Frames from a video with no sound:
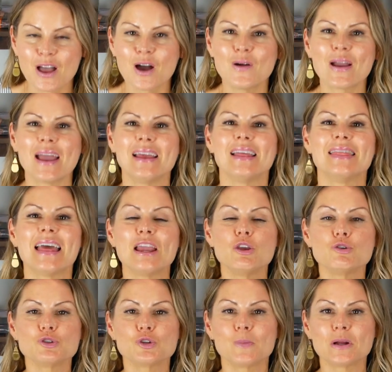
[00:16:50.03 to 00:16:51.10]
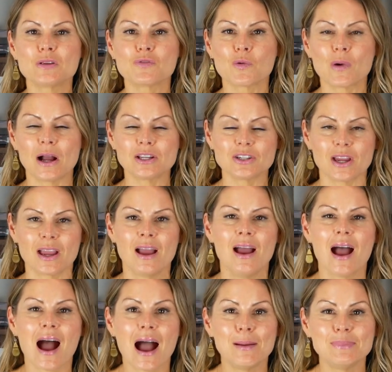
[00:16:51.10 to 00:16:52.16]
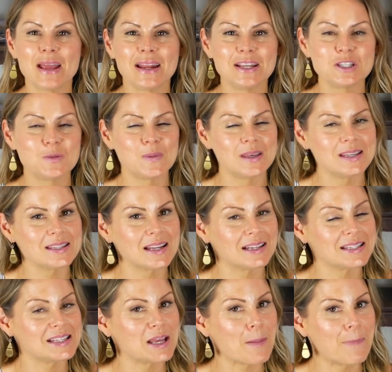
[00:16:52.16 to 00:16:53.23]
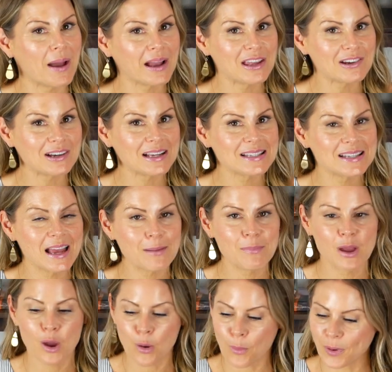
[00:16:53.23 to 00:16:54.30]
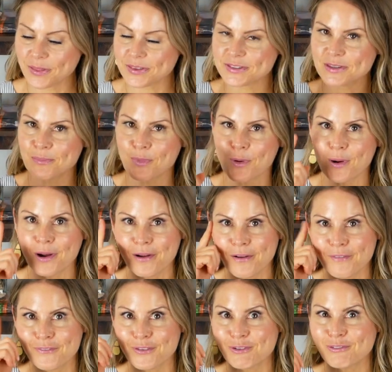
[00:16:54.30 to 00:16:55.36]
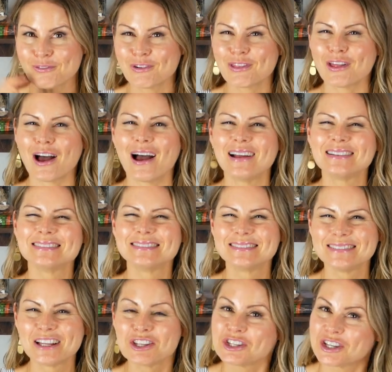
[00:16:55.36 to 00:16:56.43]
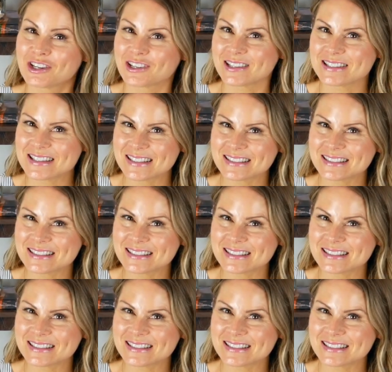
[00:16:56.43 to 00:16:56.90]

Okay, thank you so much for watching. I'm Dani Spies, and I'll see you back here next time with some more food for thought. Cheers.